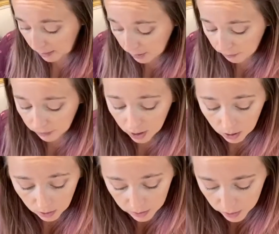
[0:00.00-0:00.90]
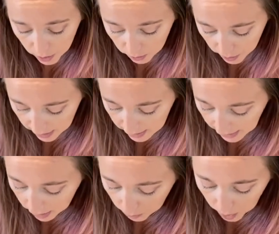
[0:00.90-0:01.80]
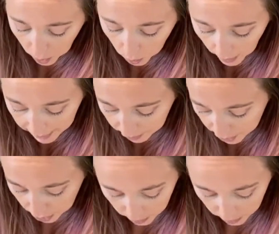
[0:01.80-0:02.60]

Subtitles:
but for girls whose state requires you